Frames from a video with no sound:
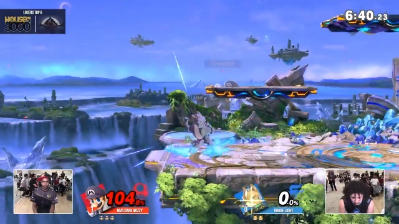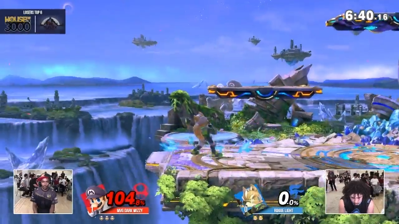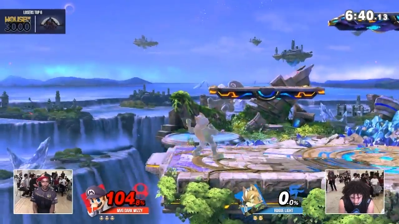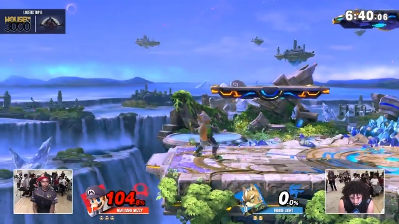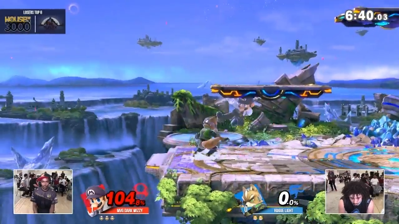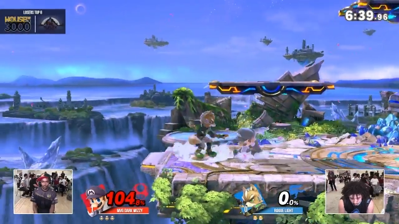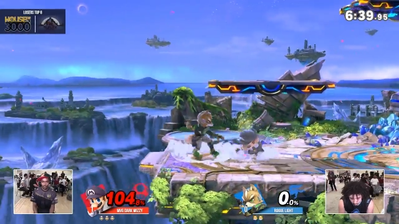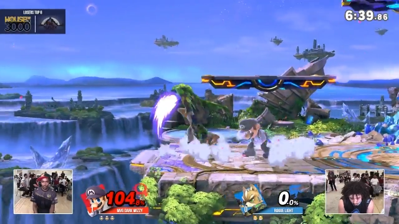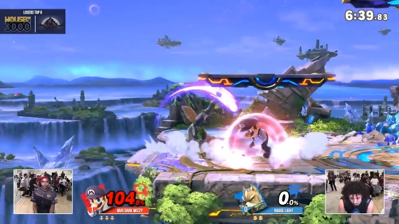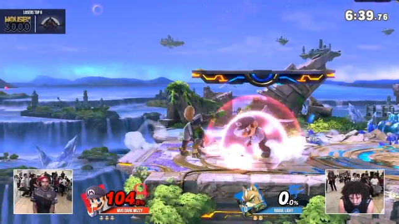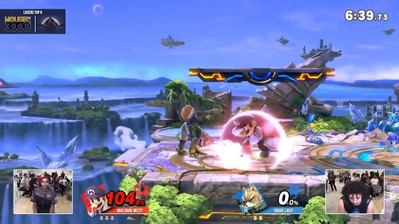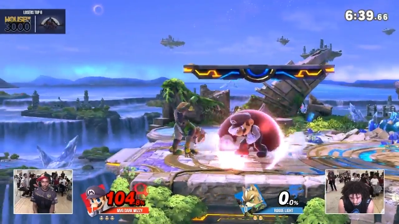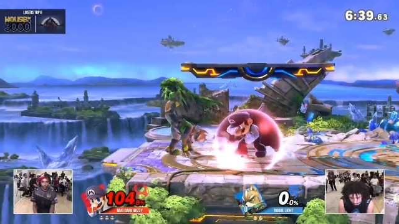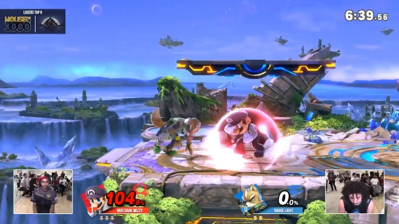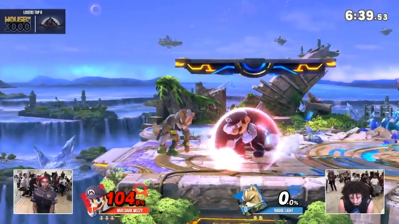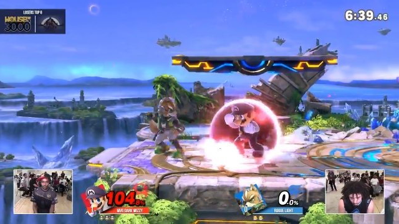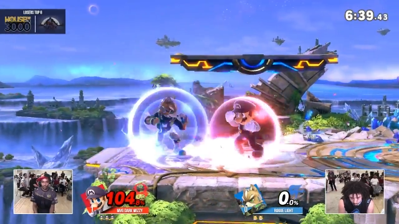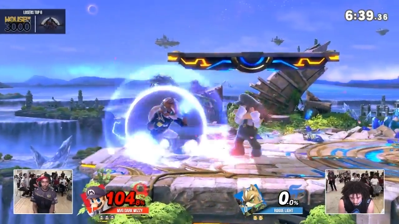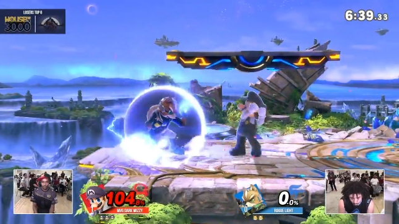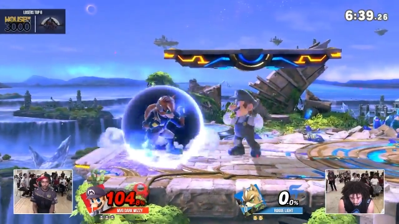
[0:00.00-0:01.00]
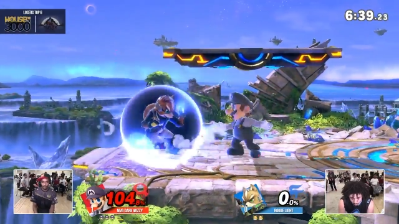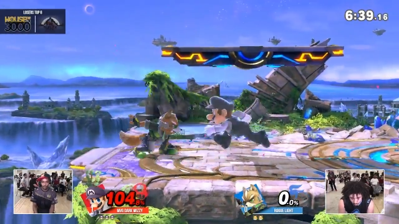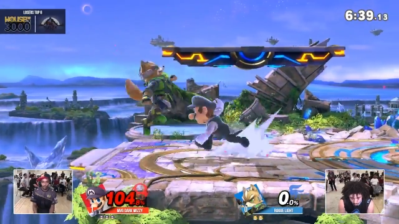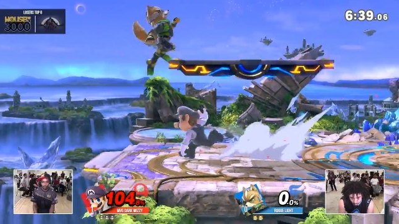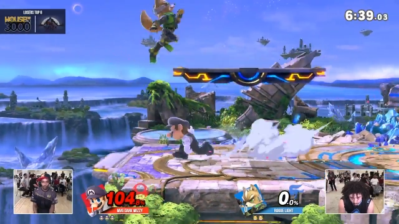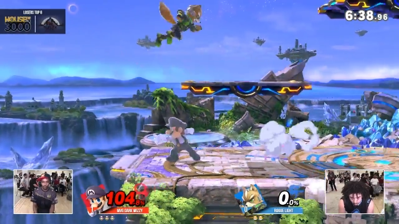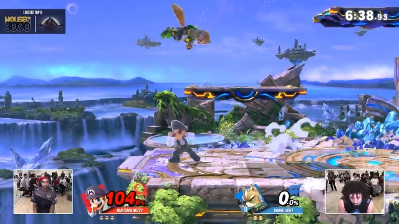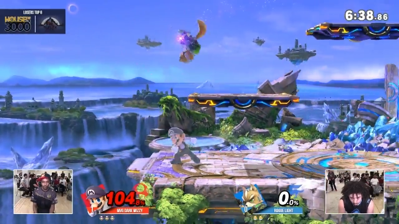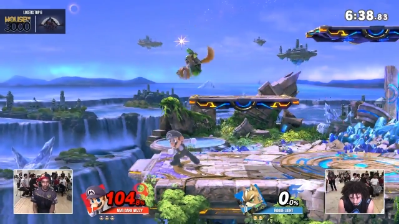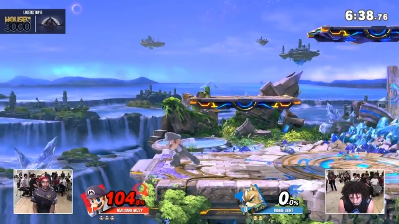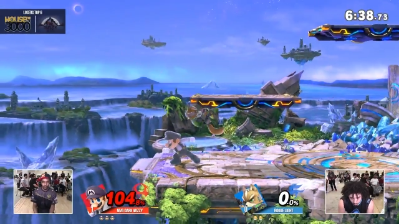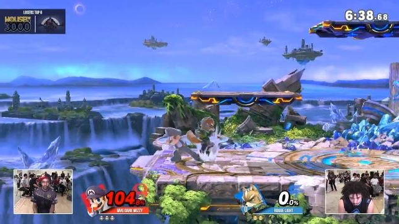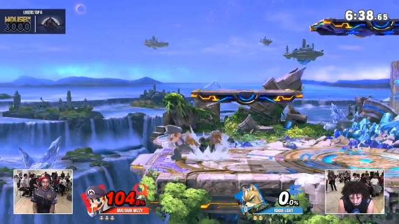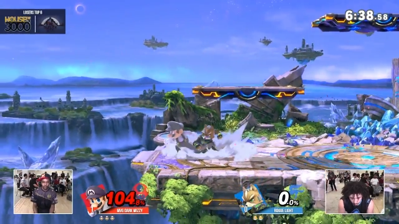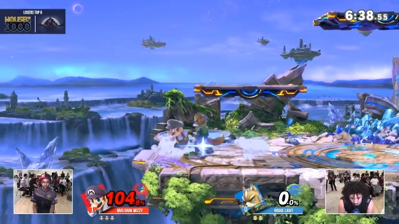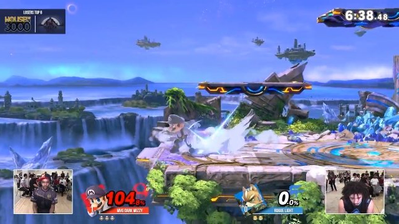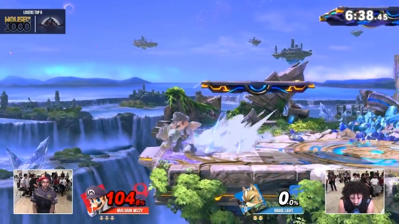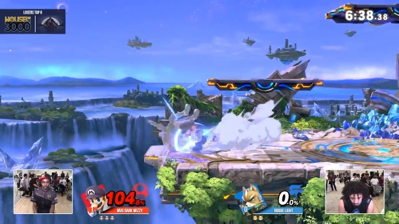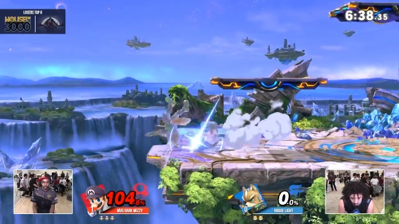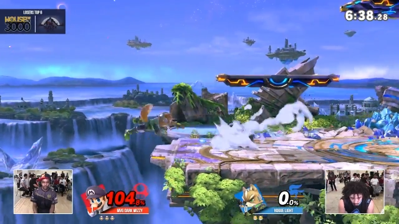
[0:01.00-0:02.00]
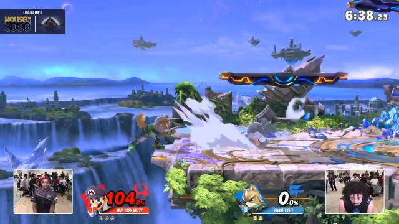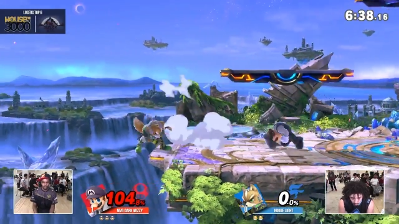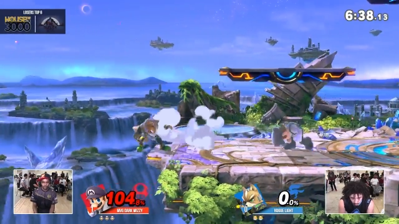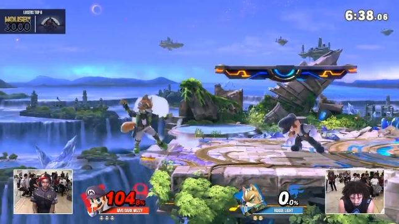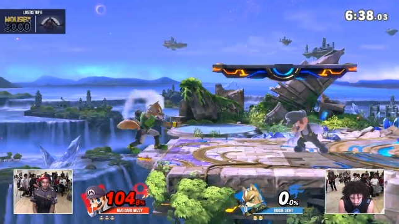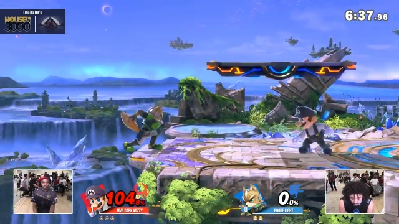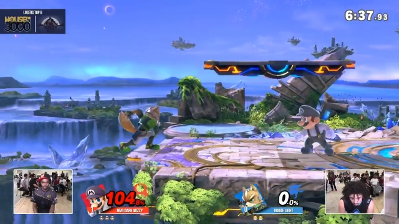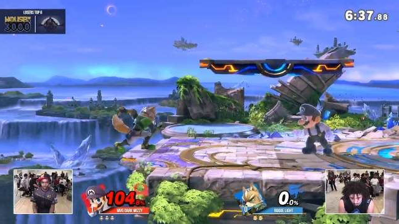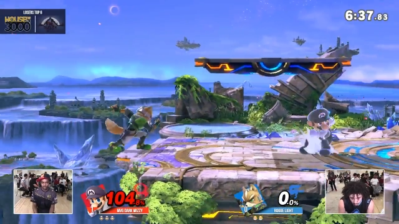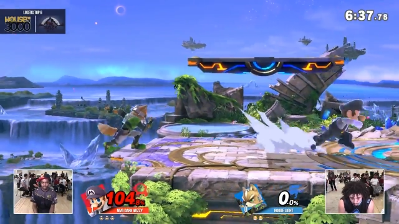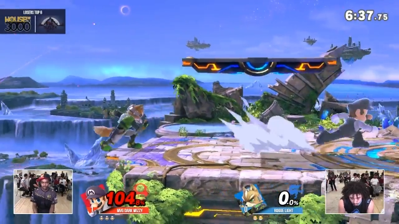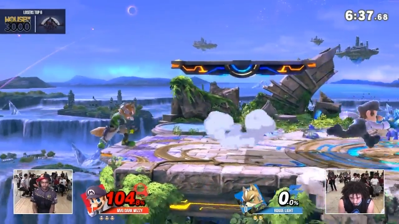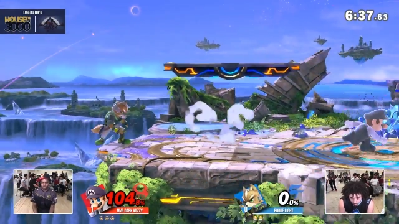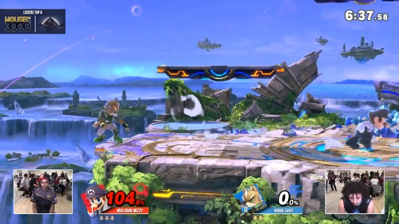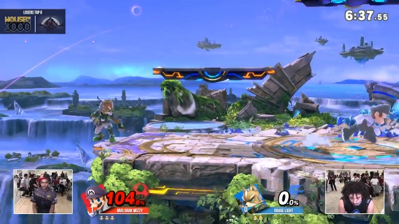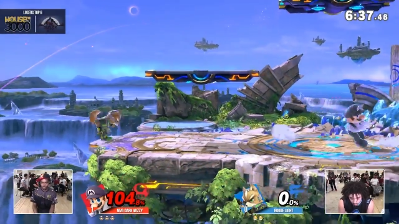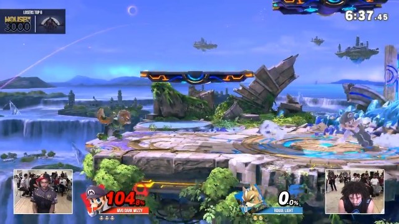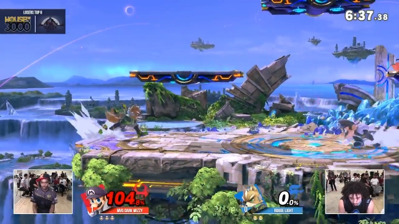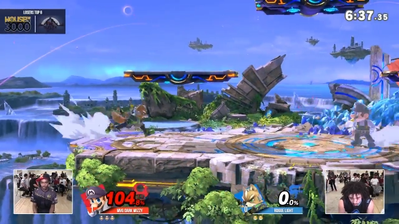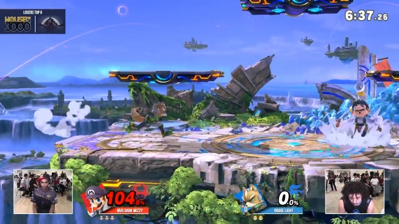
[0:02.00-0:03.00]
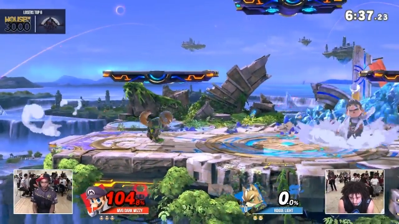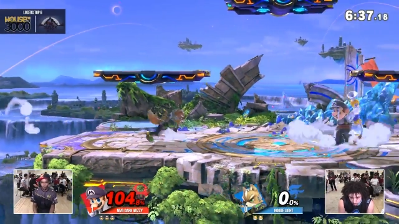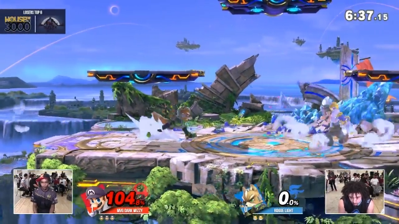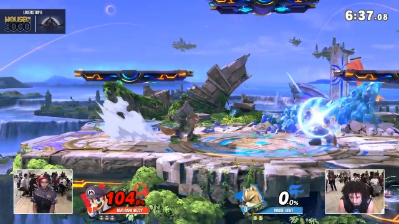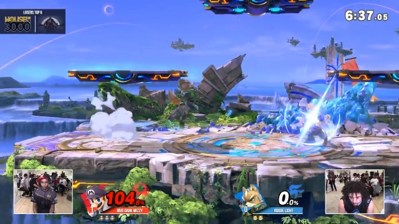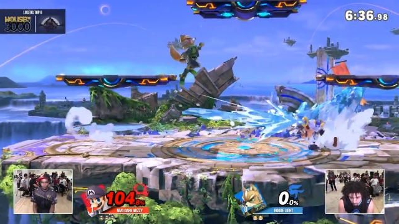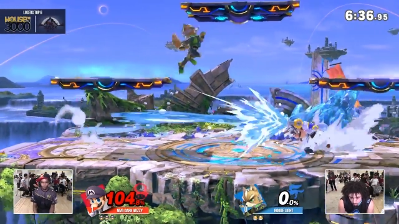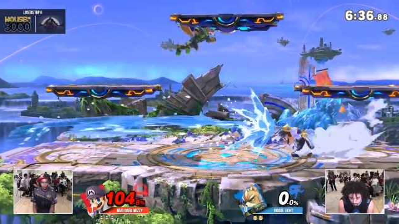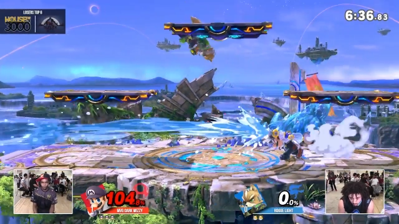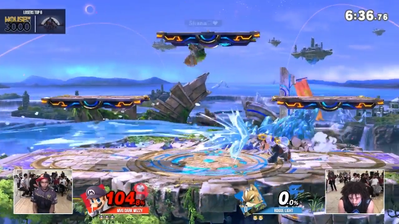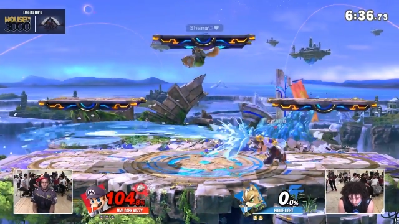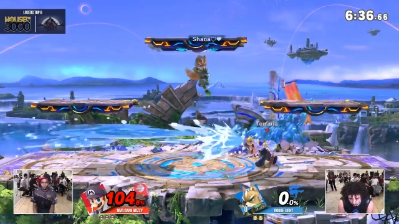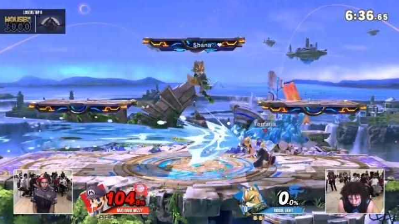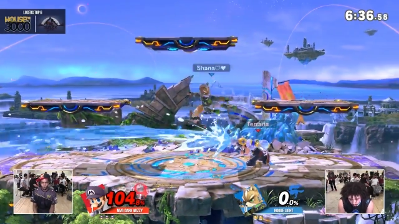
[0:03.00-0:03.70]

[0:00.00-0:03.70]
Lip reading: [unreadable: no face in view]